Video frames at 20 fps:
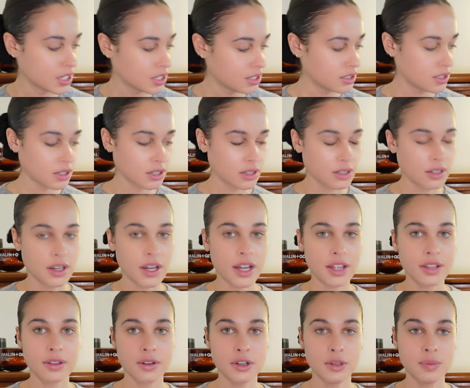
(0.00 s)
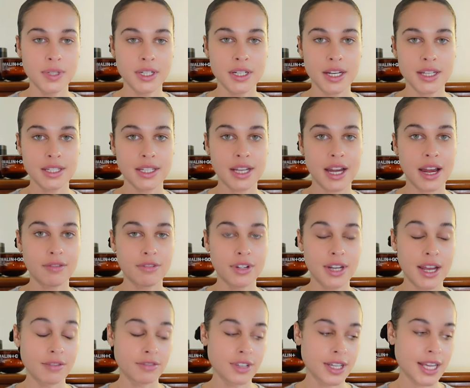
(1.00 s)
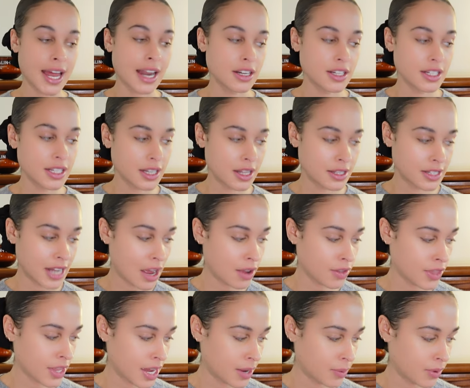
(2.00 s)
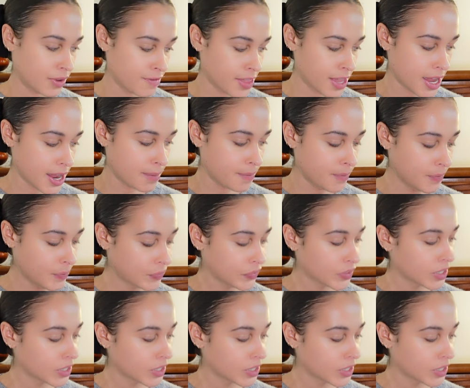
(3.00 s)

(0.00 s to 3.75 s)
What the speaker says: So I thought it'd be nice to have an advent calendar down there with them